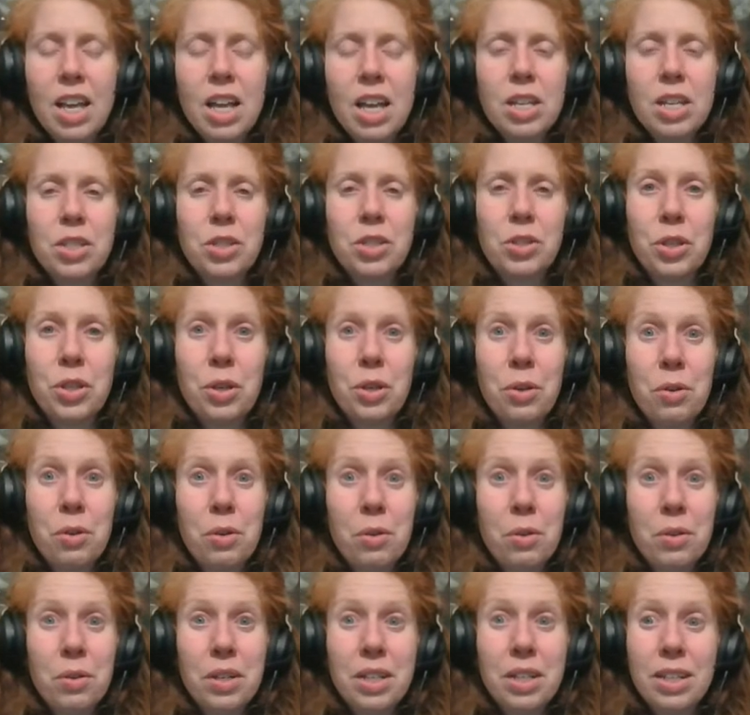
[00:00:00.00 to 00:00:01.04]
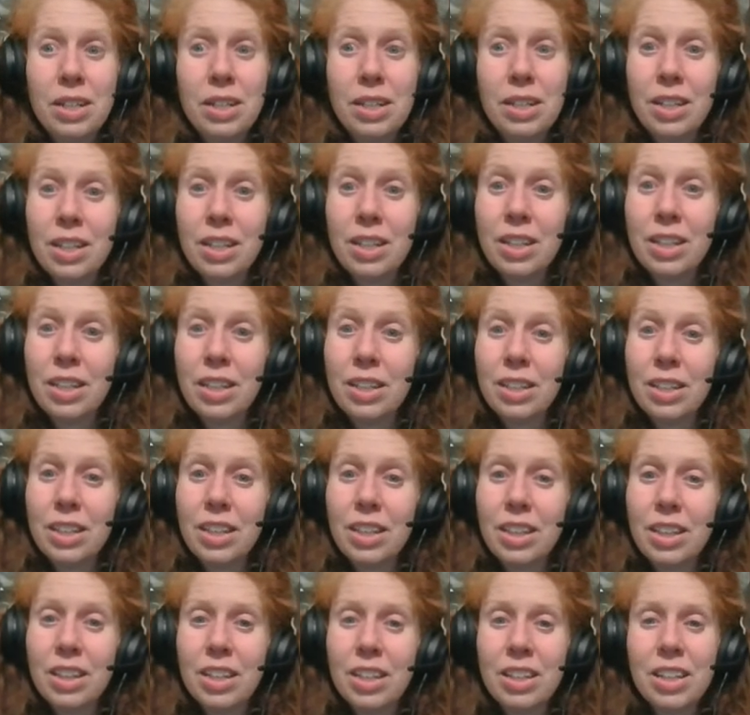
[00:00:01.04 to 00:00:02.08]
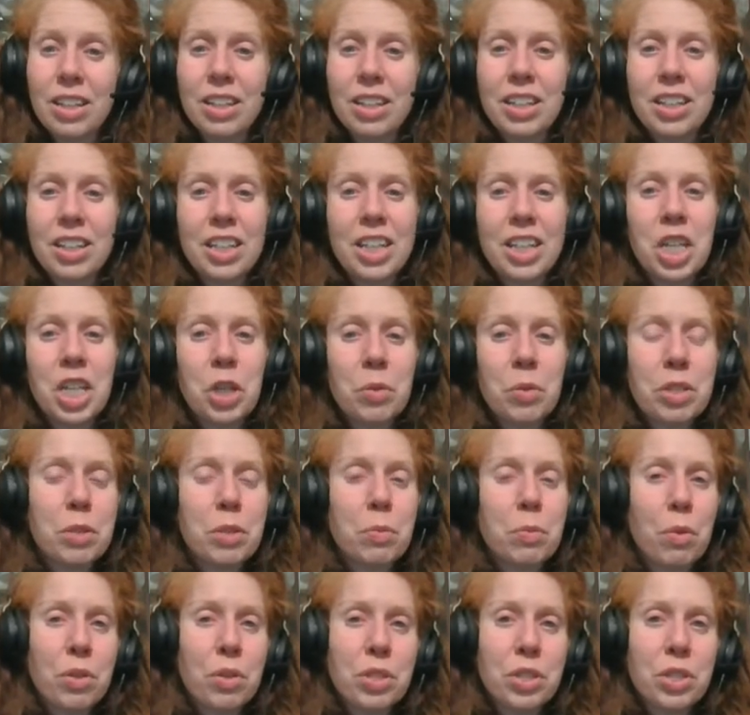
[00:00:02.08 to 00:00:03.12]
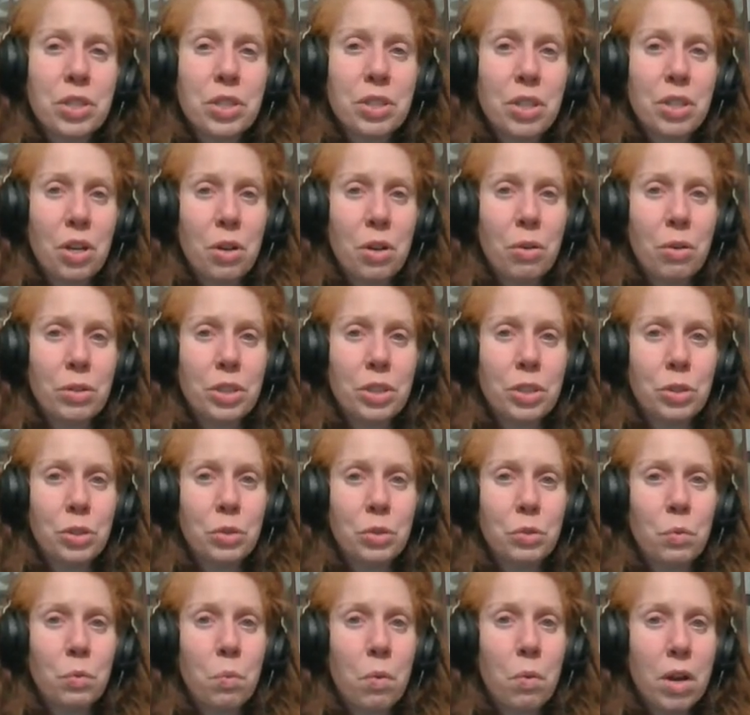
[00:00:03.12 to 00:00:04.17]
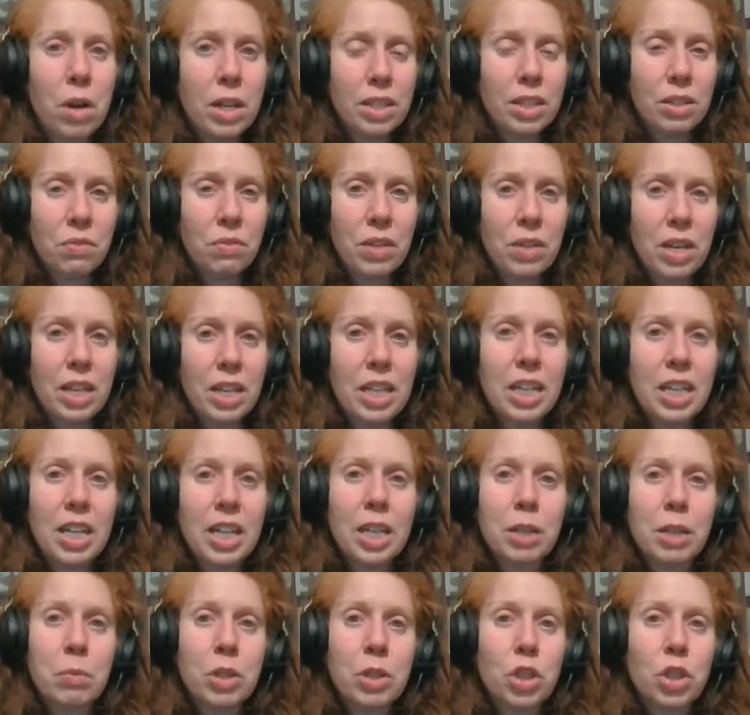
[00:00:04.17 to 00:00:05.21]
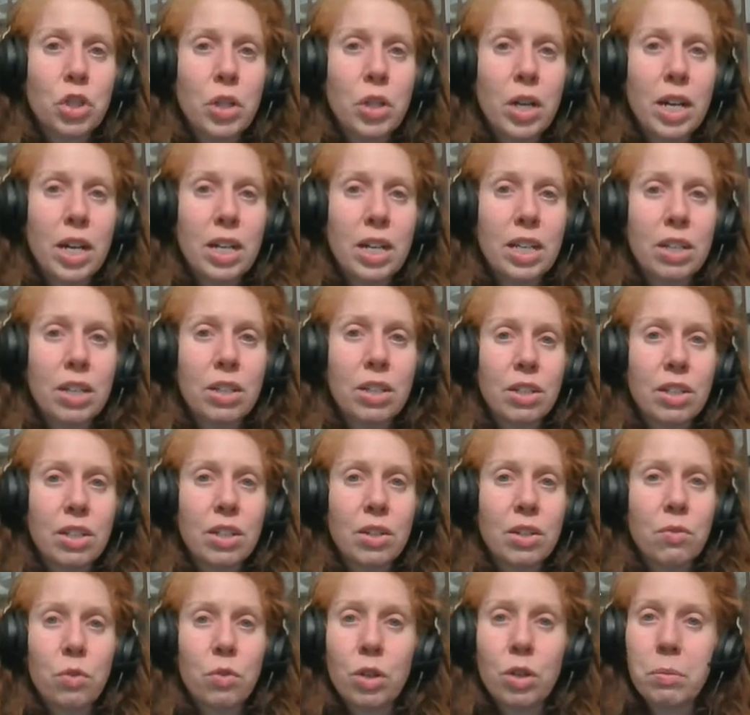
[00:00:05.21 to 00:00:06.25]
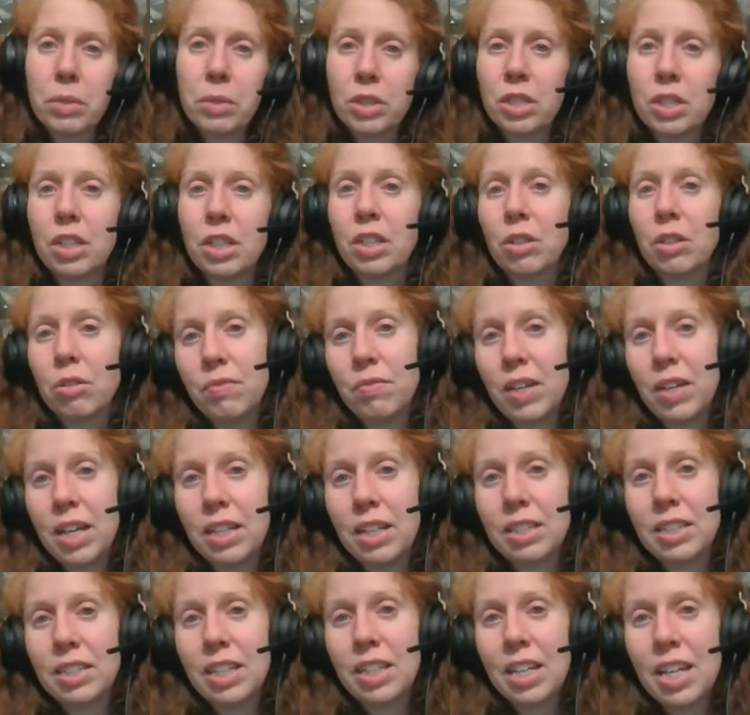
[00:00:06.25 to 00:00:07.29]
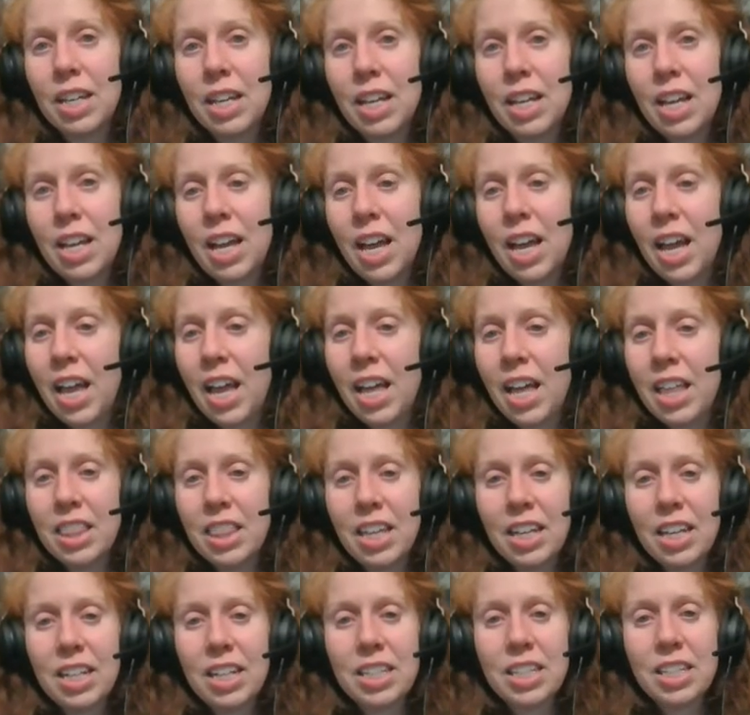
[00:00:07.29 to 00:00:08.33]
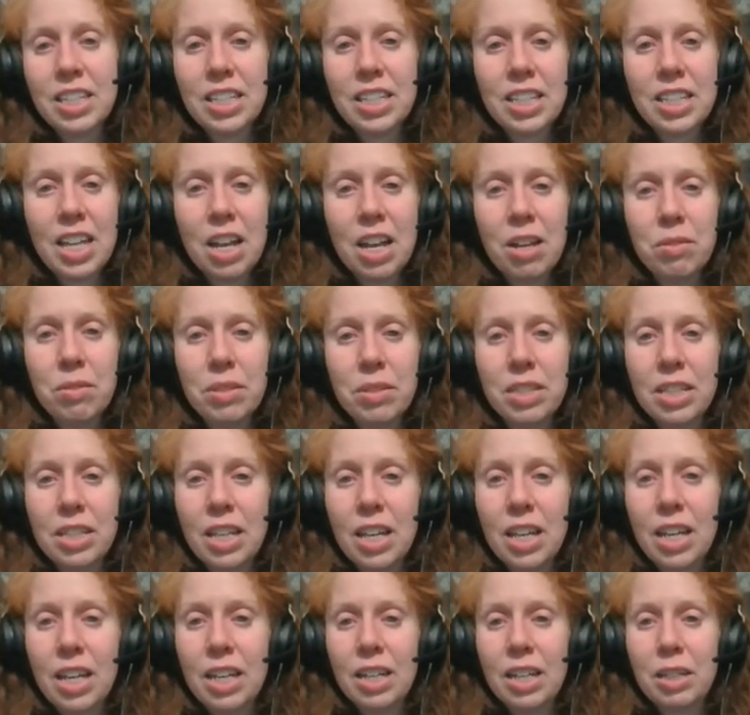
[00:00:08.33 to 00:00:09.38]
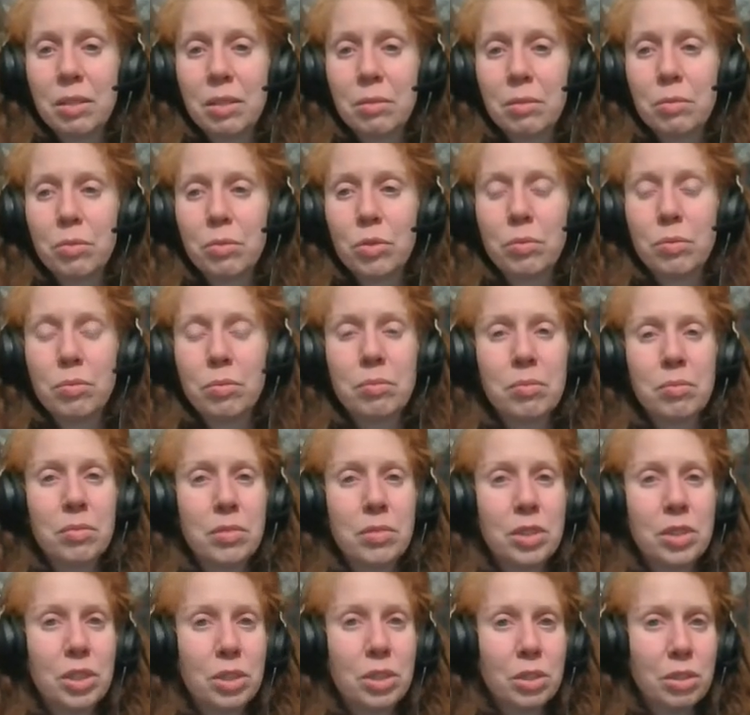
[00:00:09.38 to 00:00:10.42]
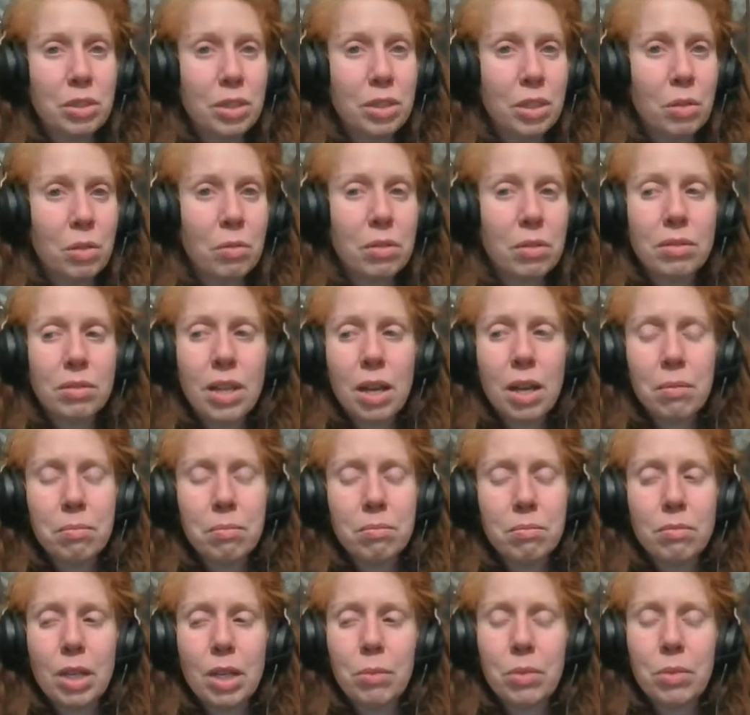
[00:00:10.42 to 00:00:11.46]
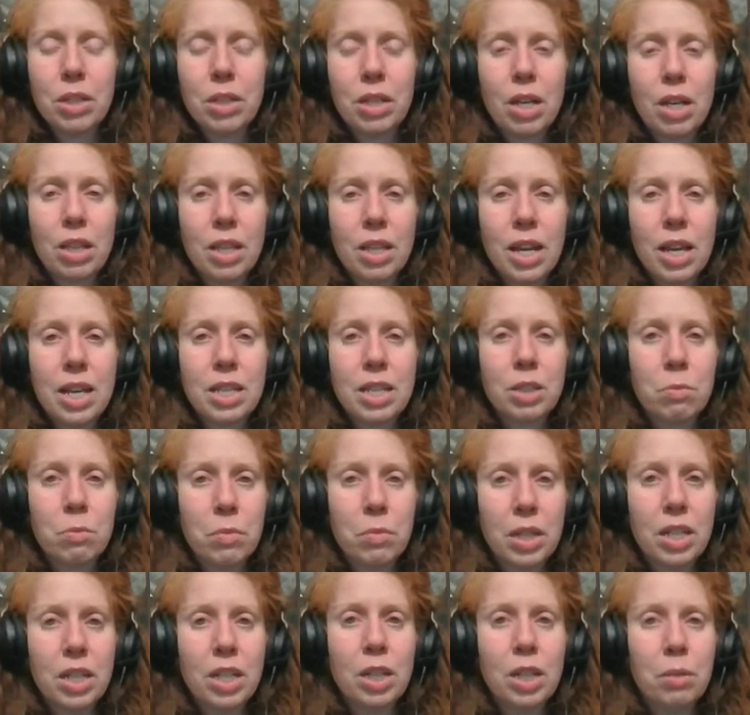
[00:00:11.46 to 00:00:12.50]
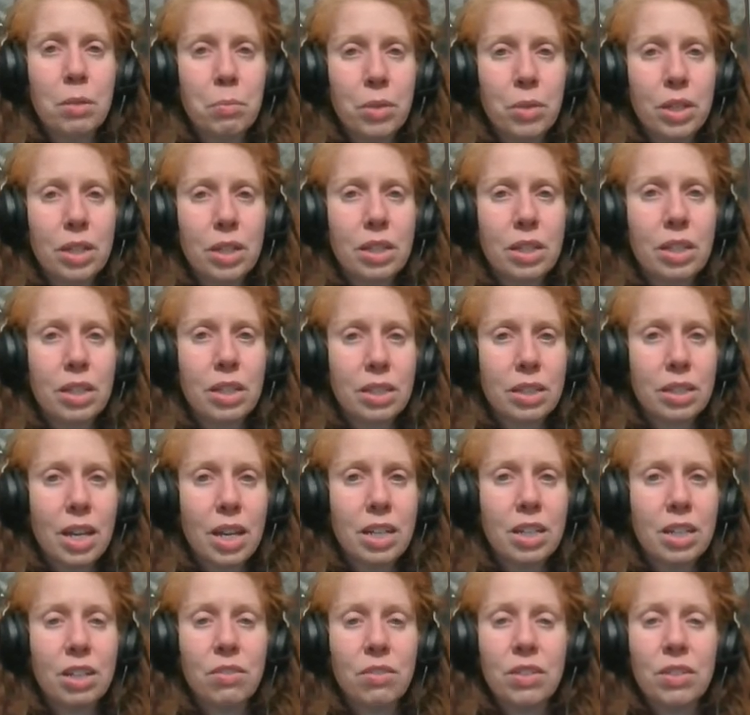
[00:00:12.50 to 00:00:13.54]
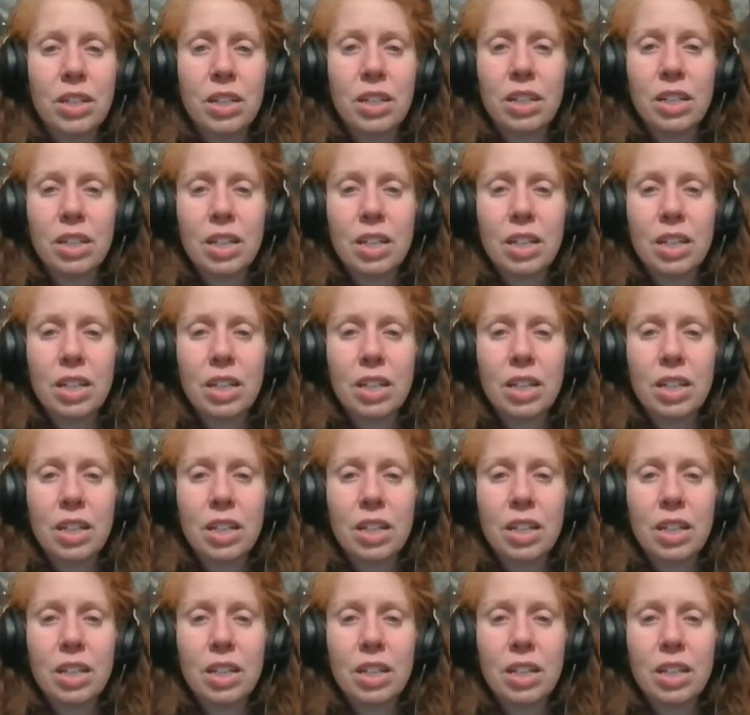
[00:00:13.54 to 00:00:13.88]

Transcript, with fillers: So he was supposed to go to one event. He had been training for a particular event, and then it sounds like, you know, not maybe not last minute, but kind of in a